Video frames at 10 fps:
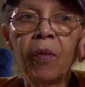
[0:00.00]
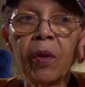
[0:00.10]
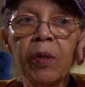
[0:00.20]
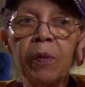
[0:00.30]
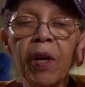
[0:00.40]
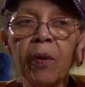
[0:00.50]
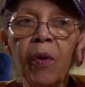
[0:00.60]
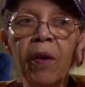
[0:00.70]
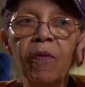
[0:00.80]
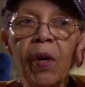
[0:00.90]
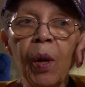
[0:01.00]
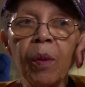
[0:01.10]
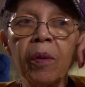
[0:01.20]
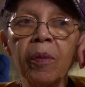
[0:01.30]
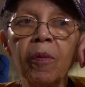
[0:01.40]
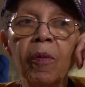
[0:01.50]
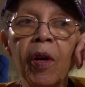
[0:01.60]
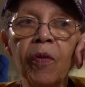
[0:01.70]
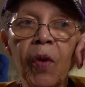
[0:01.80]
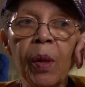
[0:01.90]
because my grandfather,
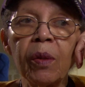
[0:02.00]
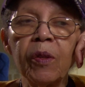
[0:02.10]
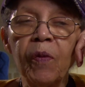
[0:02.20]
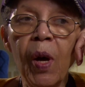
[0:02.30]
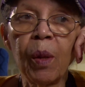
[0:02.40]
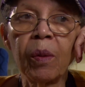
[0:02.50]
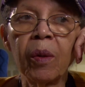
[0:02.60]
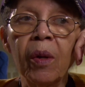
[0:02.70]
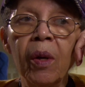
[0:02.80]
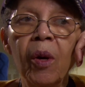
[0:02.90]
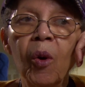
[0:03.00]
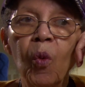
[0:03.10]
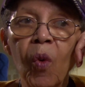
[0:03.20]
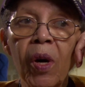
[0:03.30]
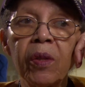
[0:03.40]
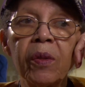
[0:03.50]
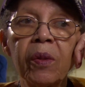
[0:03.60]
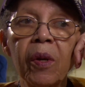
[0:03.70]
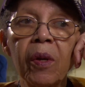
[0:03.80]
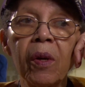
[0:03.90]
my father's father,
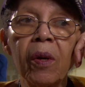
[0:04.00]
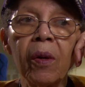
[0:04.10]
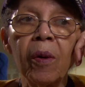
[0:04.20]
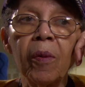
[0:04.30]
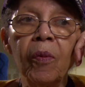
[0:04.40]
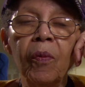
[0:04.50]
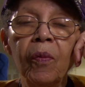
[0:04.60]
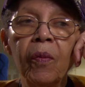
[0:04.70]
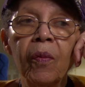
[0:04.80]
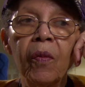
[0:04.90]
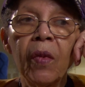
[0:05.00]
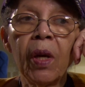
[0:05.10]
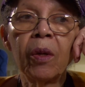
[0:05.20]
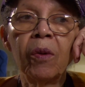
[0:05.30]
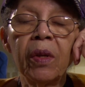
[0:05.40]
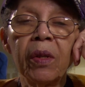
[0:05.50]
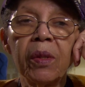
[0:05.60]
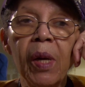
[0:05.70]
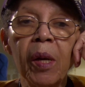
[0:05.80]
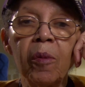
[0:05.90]
was not only a
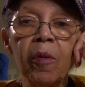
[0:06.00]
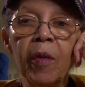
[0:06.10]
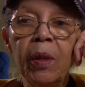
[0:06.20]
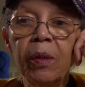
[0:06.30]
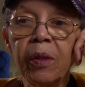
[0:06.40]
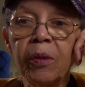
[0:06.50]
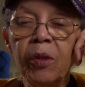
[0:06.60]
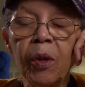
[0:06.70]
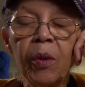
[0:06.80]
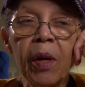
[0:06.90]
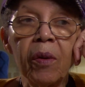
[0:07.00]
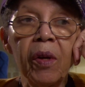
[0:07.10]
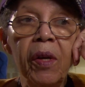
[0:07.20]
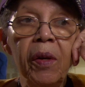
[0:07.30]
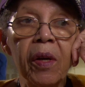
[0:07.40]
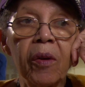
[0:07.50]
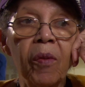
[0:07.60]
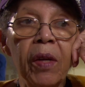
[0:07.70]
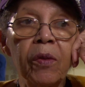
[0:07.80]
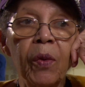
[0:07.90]
Zion minister, turned out he had
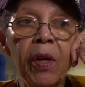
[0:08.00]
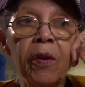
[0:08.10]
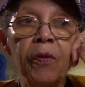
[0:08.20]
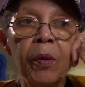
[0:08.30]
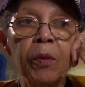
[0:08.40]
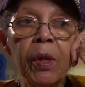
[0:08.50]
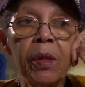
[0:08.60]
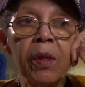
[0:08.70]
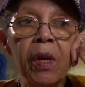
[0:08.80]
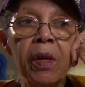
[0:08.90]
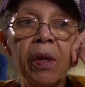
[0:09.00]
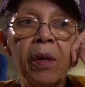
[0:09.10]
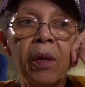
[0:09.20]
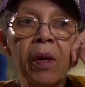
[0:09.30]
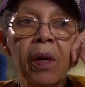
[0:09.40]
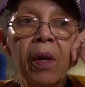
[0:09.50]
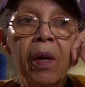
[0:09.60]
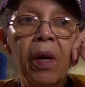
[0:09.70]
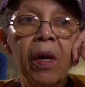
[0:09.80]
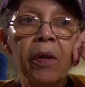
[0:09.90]
graduated from Tuskegee
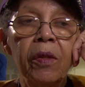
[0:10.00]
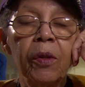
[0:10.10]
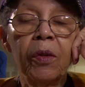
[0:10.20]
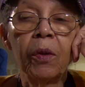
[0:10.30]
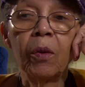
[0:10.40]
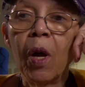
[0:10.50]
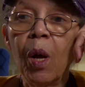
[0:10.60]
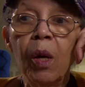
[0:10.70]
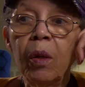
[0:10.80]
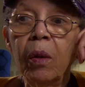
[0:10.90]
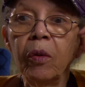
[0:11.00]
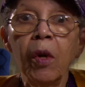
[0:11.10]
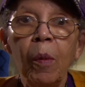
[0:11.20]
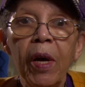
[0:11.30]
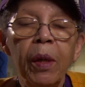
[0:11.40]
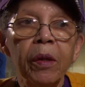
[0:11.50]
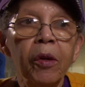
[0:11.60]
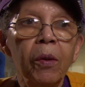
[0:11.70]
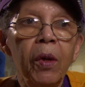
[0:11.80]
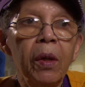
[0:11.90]
Institute. Nobody
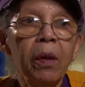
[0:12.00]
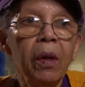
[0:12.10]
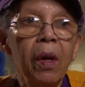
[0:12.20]
knew it.